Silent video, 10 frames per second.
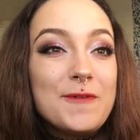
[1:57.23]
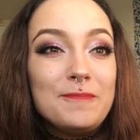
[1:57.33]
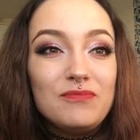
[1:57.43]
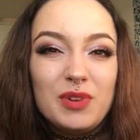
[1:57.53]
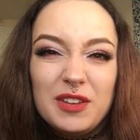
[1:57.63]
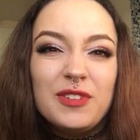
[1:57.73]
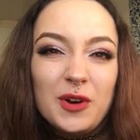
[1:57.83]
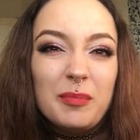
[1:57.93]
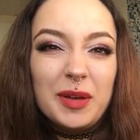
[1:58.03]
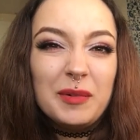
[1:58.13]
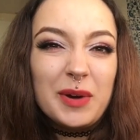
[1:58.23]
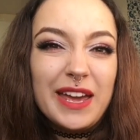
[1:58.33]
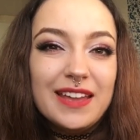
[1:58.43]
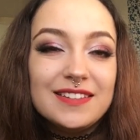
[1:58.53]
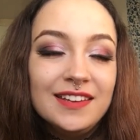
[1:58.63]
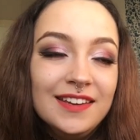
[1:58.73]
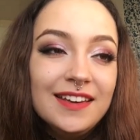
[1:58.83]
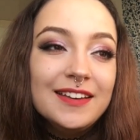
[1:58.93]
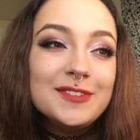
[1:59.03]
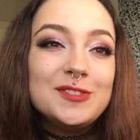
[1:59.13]
but it felt a bit weird.
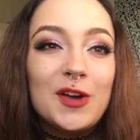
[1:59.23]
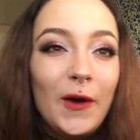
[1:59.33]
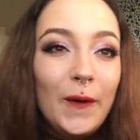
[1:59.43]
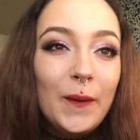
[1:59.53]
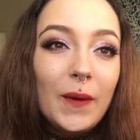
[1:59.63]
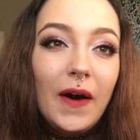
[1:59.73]
So